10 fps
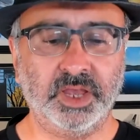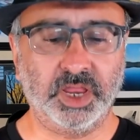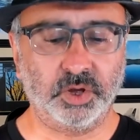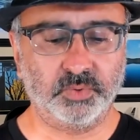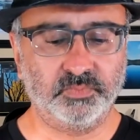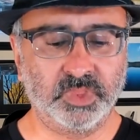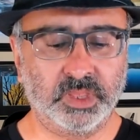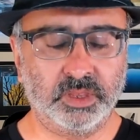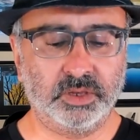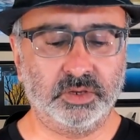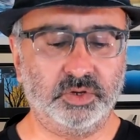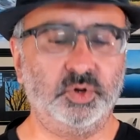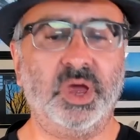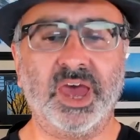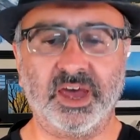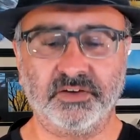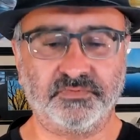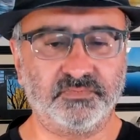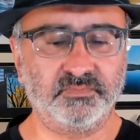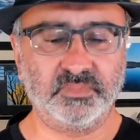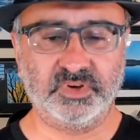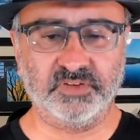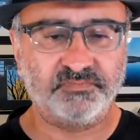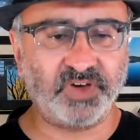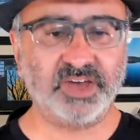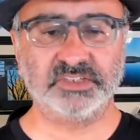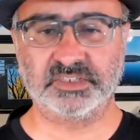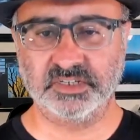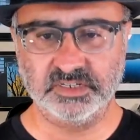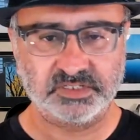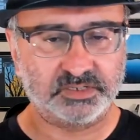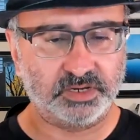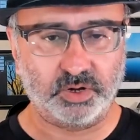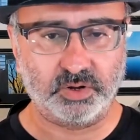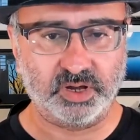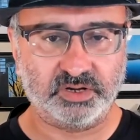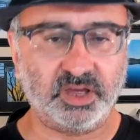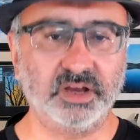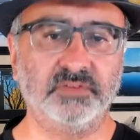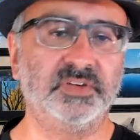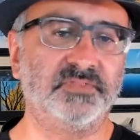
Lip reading: you have devices, a ton of